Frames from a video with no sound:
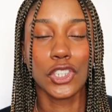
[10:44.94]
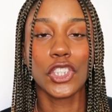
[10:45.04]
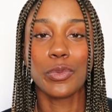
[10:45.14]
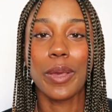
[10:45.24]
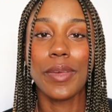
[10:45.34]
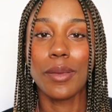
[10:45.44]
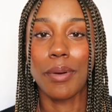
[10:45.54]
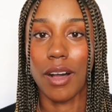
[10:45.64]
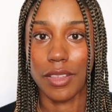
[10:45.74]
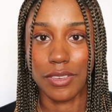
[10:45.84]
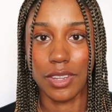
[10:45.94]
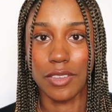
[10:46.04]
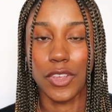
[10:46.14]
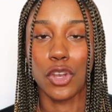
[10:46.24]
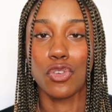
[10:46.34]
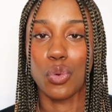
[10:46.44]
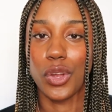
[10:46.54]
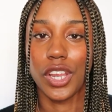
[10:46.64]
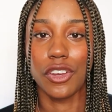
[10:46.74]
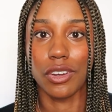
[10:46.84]
just by being positive and
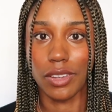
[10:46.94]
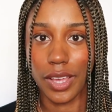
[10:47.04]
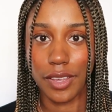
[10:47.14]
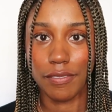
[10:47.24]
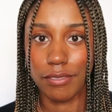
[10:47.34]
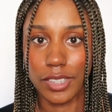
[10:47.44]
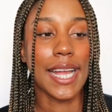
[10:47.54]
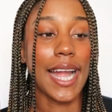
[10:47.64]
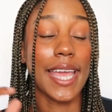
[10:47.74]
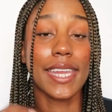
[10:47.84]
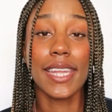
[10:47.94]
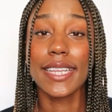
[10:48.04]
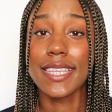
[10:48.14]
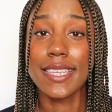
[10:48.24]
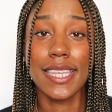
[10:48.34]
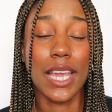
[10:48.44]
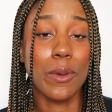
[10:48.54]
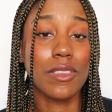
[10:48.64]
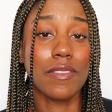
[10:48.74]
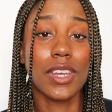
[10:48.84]
enjoying your life. I didn't like the city I
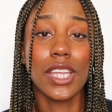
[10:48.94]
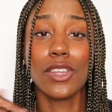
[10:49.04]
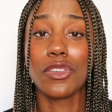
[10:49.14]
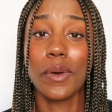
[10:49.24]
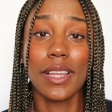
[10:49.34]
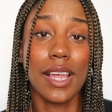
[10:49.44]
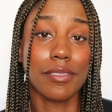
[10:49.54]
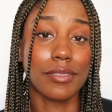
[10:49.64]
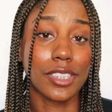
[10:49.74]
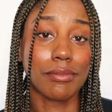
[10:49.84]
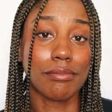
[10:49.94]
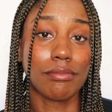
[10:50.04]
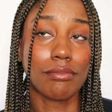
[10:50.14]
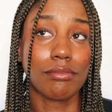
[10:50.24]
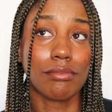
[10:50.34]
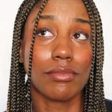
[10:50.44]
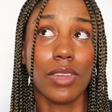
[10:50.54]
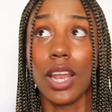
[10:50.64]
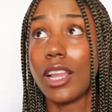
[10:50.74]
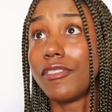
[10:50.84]
was living in, so I left.
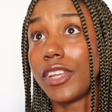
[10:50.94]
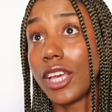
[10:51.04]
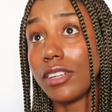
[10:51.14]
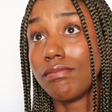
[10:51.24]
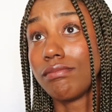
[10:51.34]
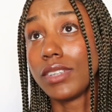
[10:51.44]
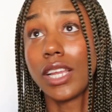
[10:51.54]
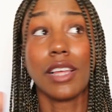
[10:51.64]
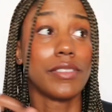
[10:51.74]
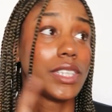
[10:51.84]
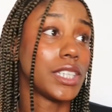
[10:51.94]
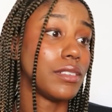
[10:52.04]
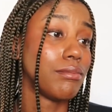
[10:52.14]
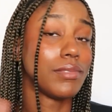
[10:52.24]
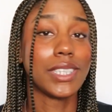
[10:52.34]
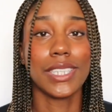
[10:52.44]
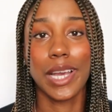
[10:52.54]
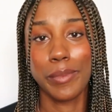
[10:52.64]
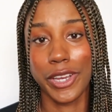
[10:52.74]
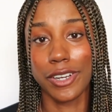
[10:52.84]
And I left again, and now
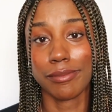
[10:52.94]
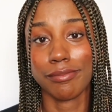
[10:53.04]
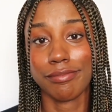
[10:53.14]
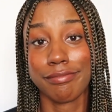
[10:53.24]
I'm here.